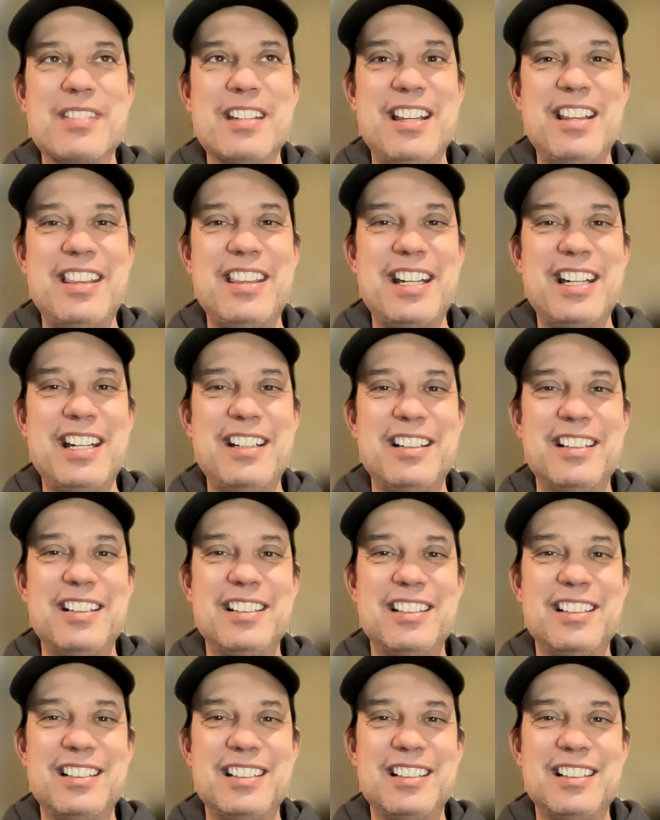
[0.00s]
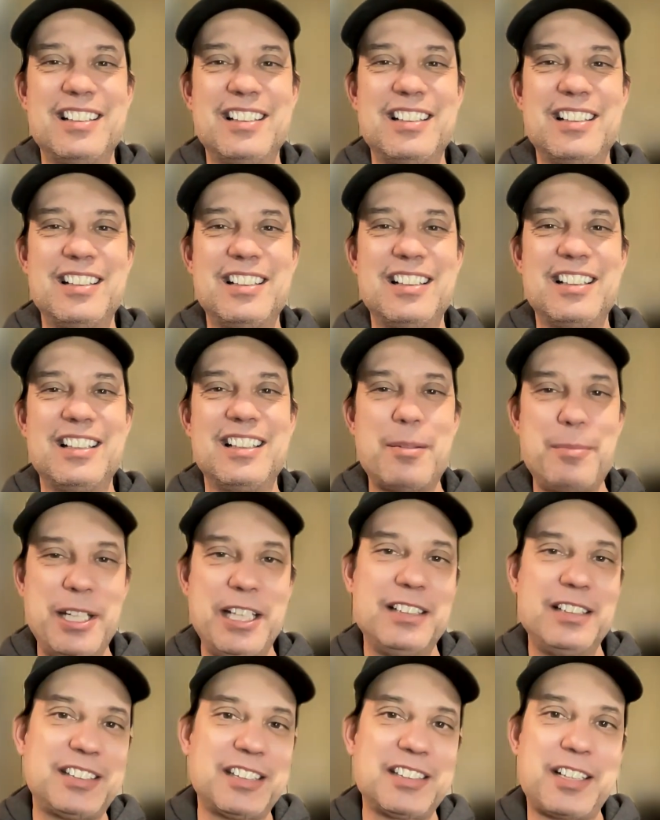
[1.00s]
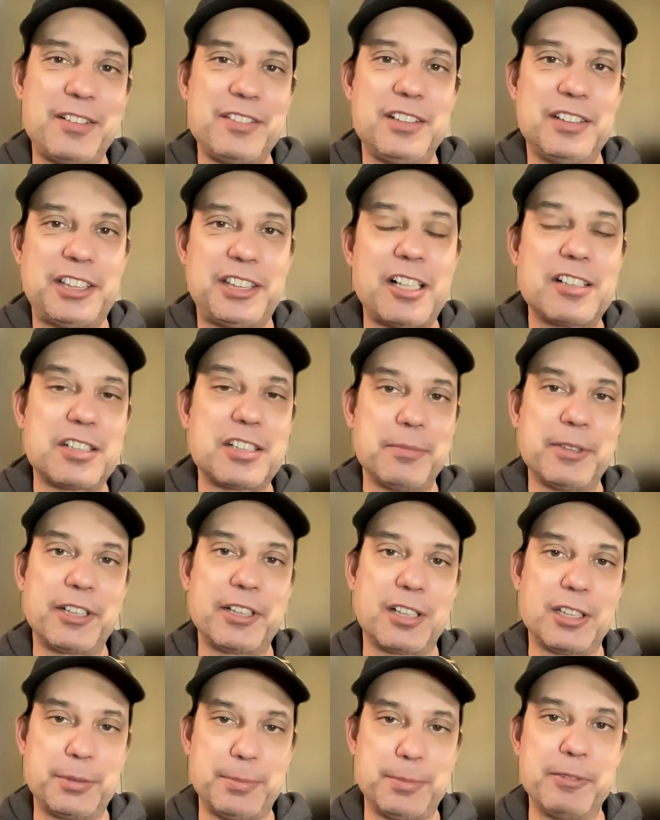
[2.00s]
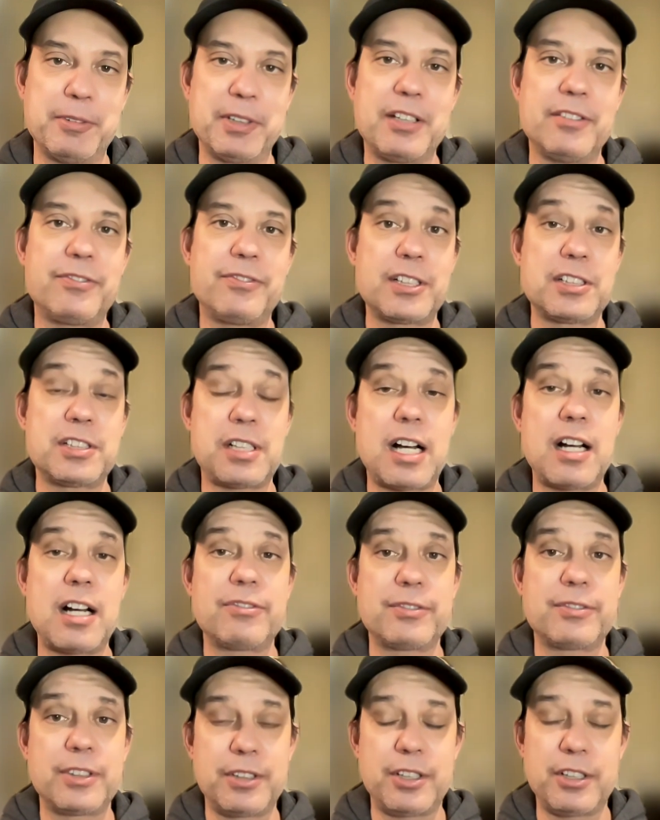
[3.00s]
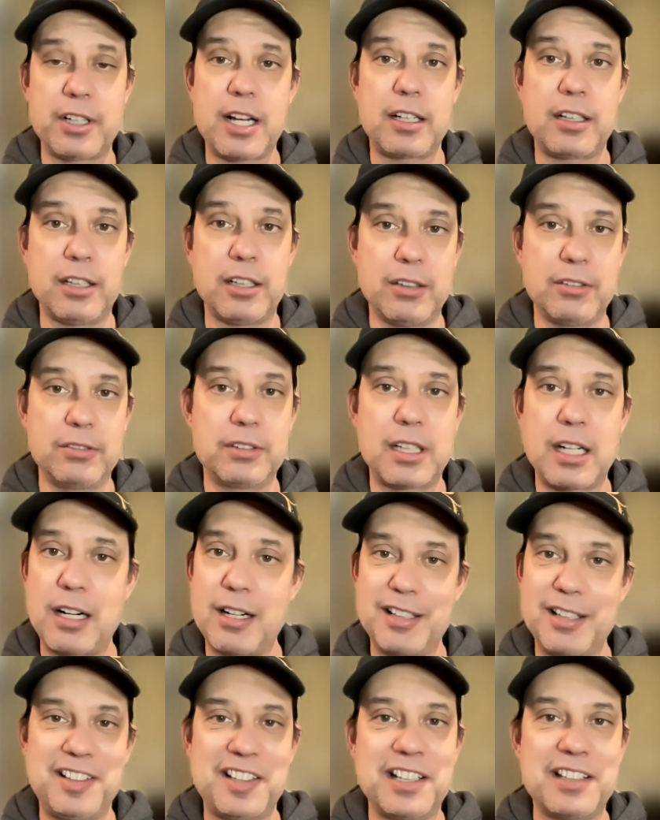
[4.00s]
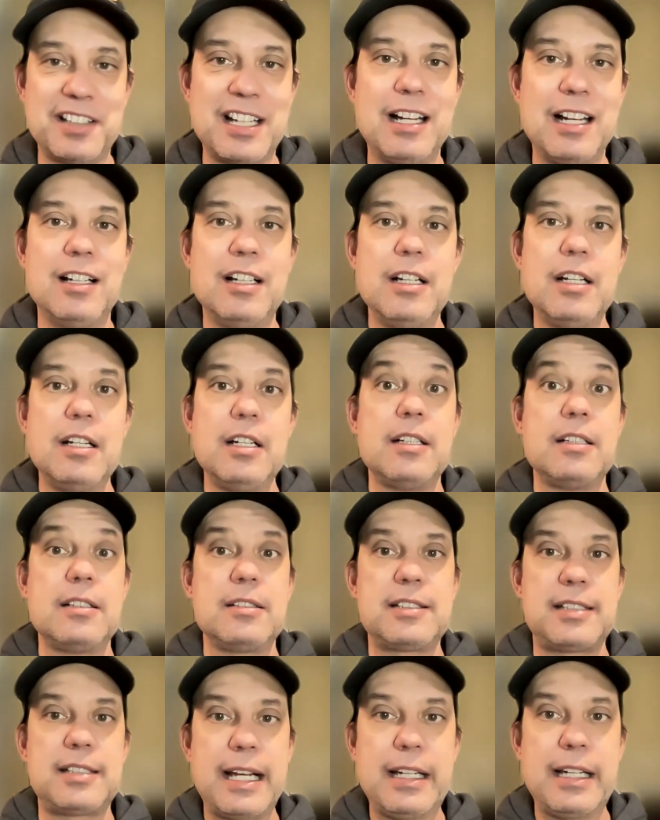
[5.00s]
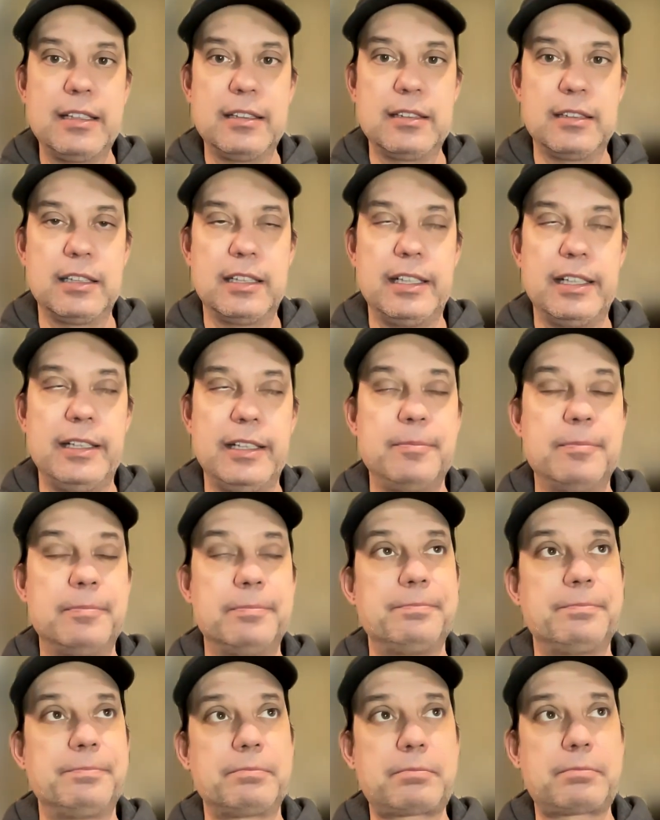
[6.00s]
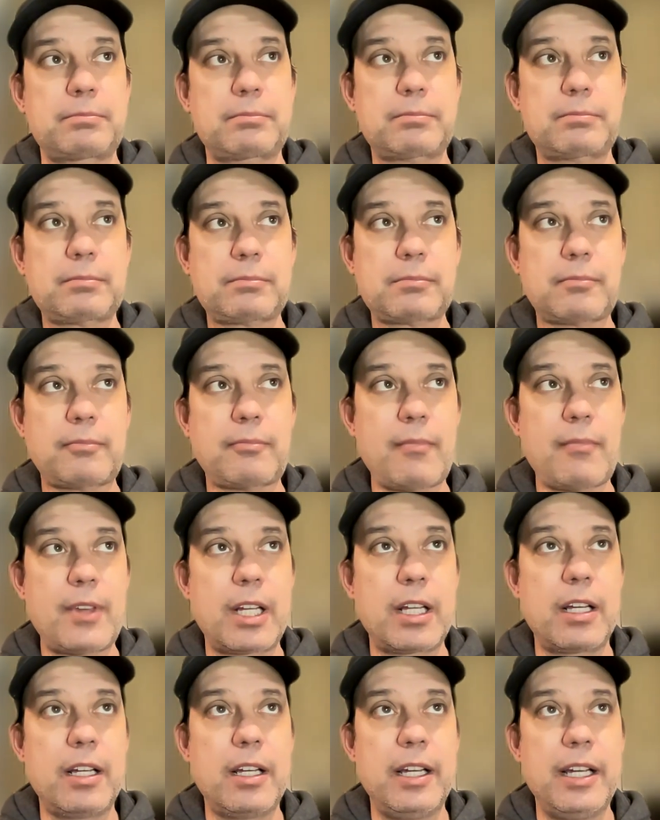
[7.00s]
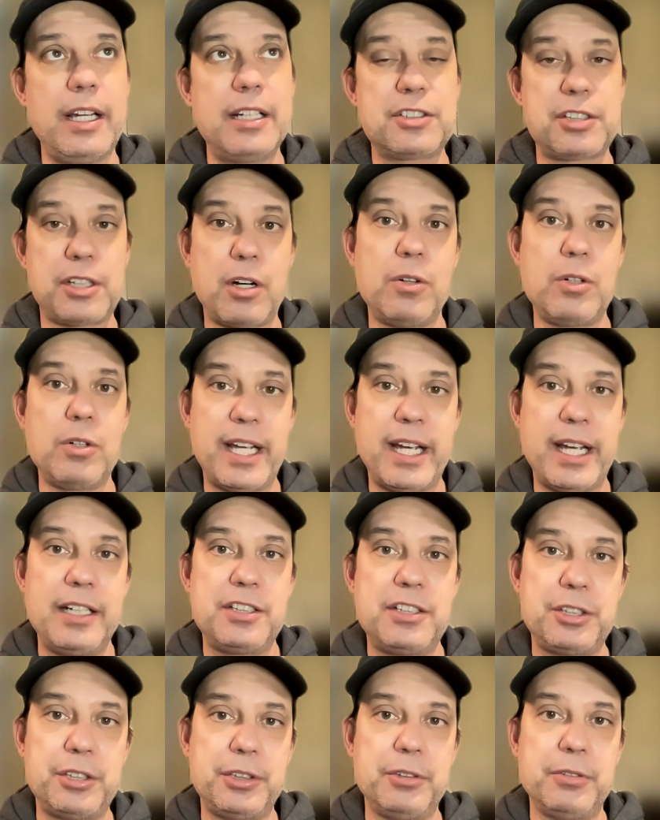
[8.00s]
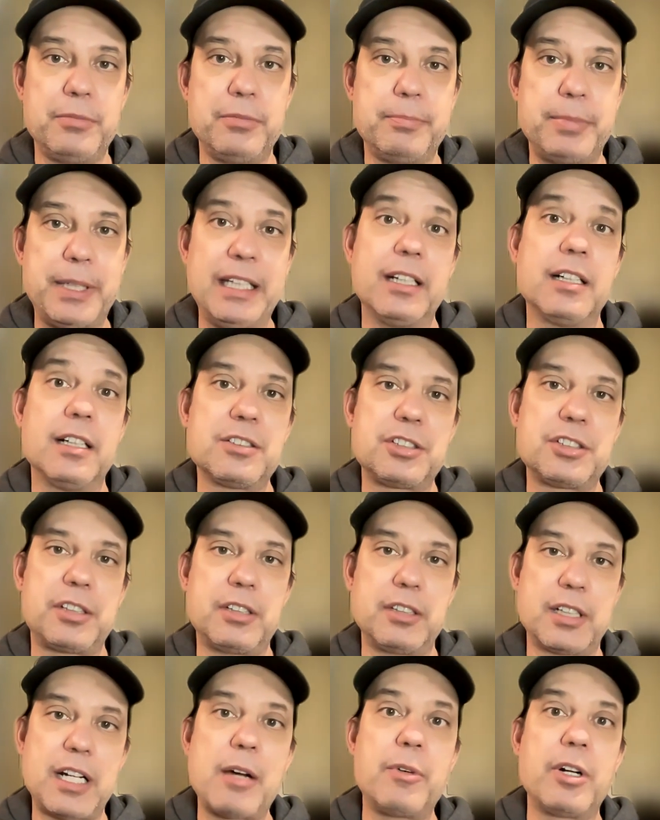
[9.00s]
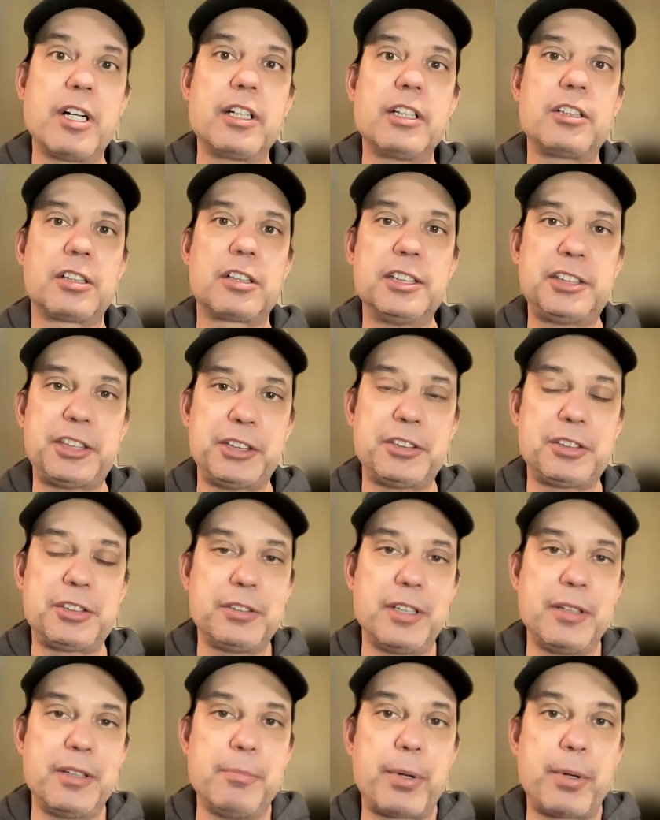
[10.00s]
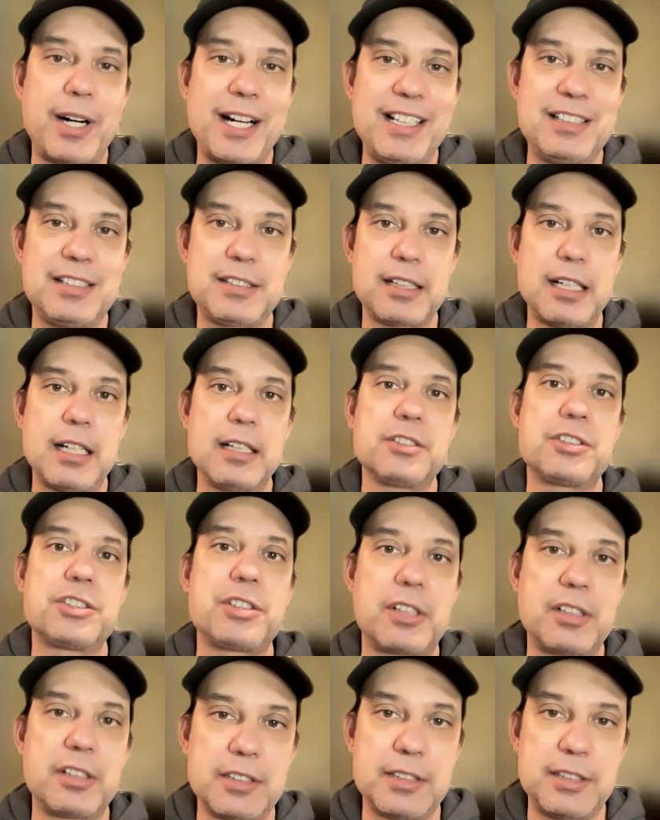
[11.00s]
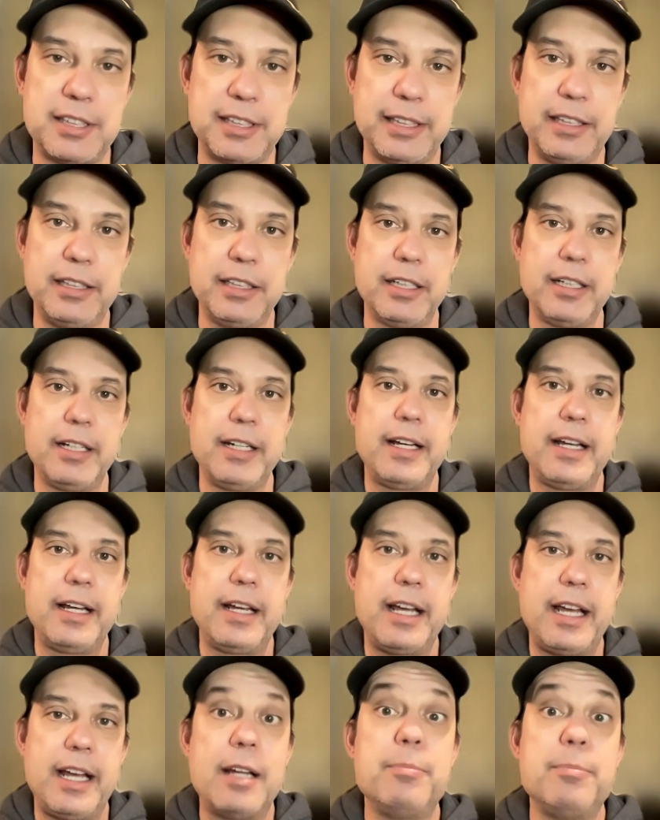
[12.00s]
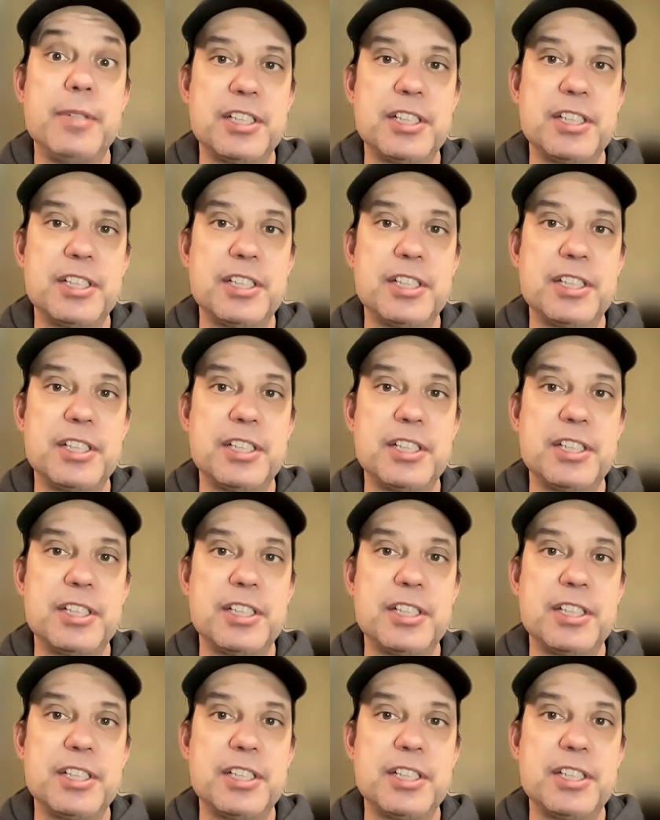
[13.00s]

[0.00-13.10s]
Then let me just share some encouragement with you. First off, you're not alone. I already said that. Secondly, it's okay to be uncertain. I want to encourage you to embrace uncertainty and